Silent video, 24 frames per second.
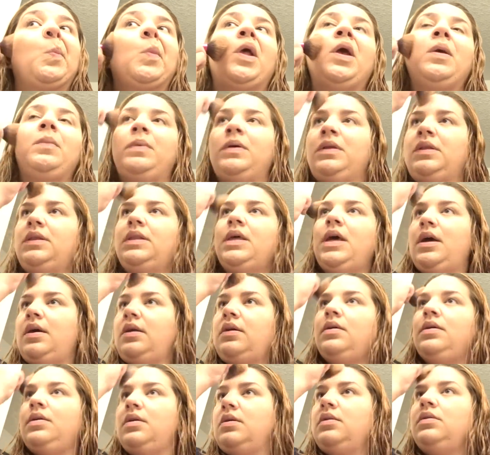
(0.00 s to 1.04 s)
I put
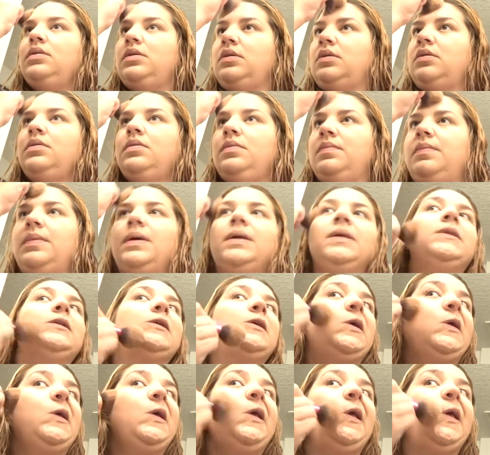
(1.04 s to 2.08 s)
that on my
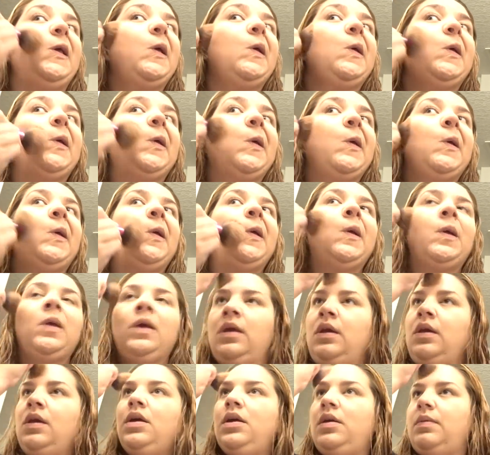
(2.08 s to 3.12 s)
cheek
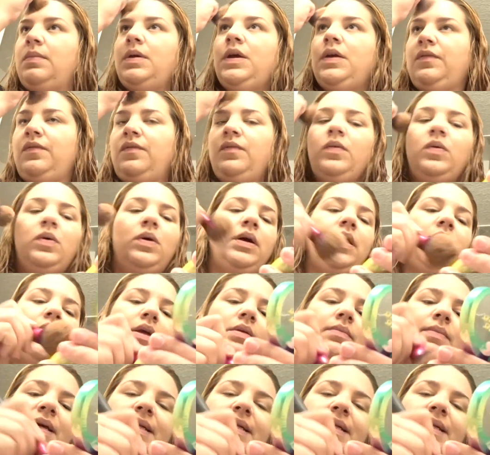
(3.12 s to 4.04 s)
and my forehead.